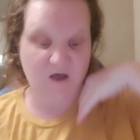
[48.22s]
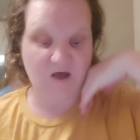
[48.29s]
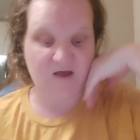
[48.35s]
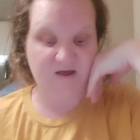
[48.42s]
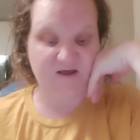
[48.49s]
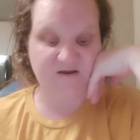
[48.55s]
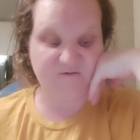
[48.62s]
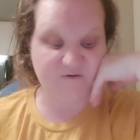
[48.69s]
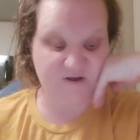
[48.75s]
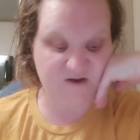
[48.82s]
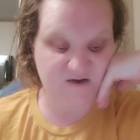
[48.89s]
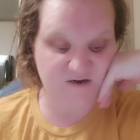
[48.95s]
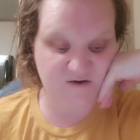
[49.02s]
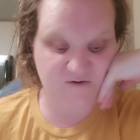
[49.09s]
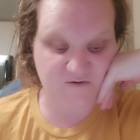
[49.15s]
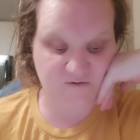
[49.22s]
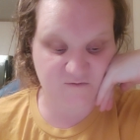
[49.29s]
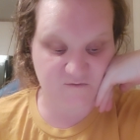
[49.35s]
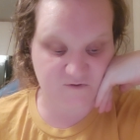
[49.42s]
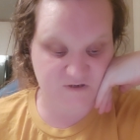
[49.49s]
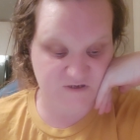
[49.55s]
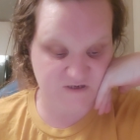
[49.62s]
I guess we can
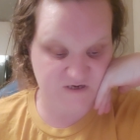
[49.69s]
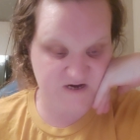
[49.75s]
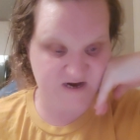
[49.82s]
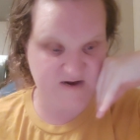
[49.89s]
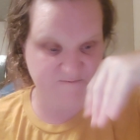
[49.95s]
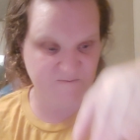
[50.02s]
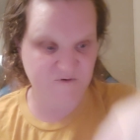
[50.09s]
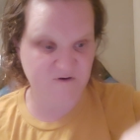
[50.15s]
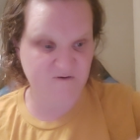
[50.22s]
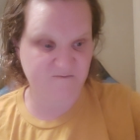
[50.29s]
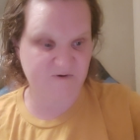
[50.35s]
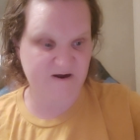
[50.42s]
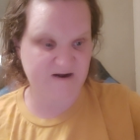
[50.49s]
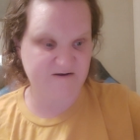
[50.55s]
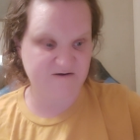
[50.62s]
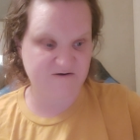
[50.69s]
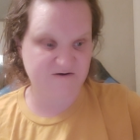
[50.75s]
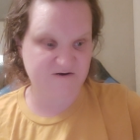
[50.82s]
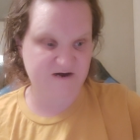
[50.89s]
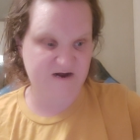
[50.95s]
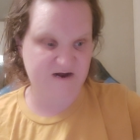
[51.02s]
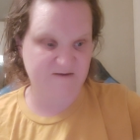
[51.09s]
do chapter by
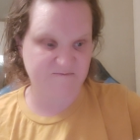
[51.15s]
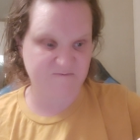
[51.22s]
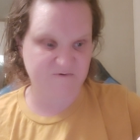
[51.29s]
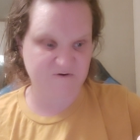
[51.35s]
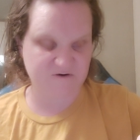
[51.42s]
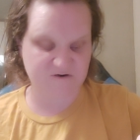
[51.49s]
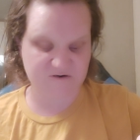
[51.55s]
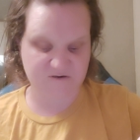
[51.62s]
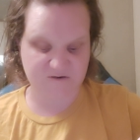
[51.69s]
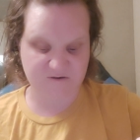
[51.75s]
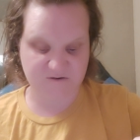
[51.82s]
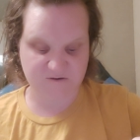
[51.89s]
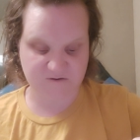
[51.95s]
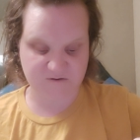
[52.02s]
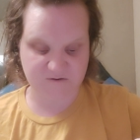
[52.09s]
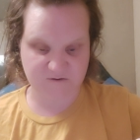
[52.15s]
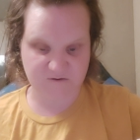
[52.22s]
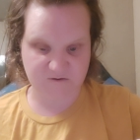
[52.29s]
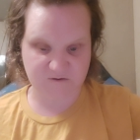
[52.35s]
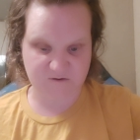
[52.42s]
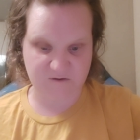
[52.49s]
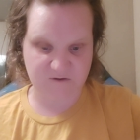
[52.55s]
chapter.
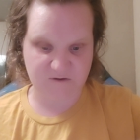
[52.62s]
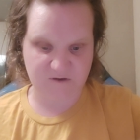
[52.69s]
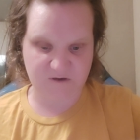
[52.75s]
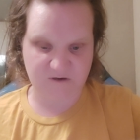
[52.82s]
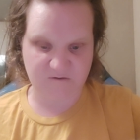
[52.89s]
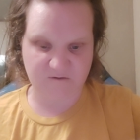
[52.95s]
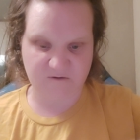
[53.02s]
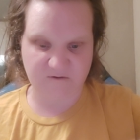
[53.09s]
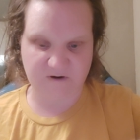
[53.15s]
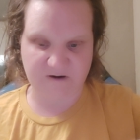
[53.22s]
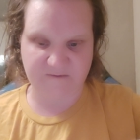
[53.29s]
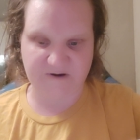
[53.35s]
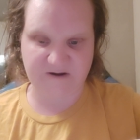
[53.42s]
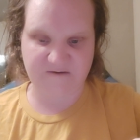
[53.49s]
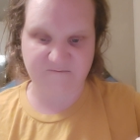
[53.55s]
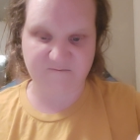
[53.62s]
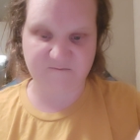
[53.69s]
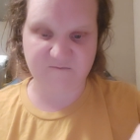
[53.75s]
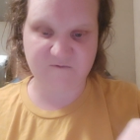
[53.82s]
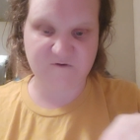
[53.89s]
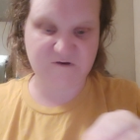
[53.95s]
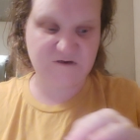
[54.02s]
I don't know how many
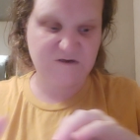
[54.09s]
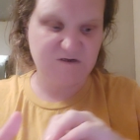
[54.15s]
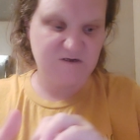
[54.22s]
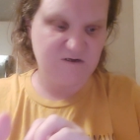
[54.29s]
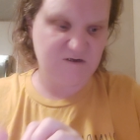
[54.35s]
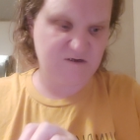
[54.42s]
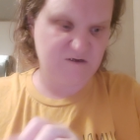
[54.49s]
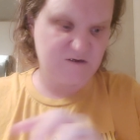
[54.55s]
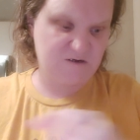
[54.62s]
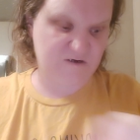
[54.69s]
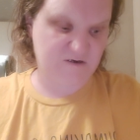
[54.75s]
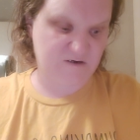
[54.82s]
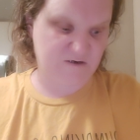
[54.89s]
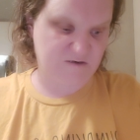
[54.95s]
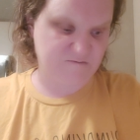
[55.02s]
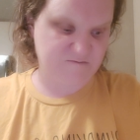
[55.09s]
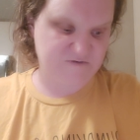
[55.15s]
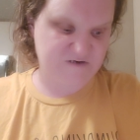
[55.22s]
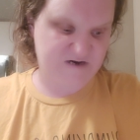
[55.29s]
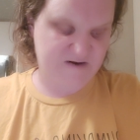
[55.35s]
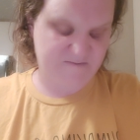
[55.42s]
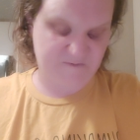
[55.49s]
um,
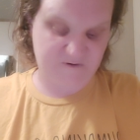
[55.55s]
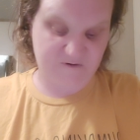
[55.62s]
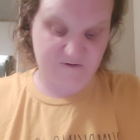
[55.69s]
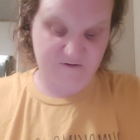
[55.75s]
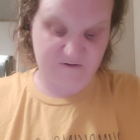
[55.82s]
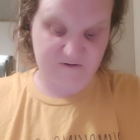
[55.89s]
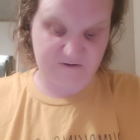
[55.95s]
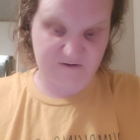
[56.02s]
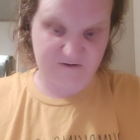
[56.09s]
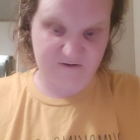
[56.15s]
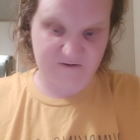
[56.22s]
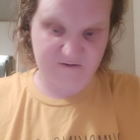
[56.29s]
chapters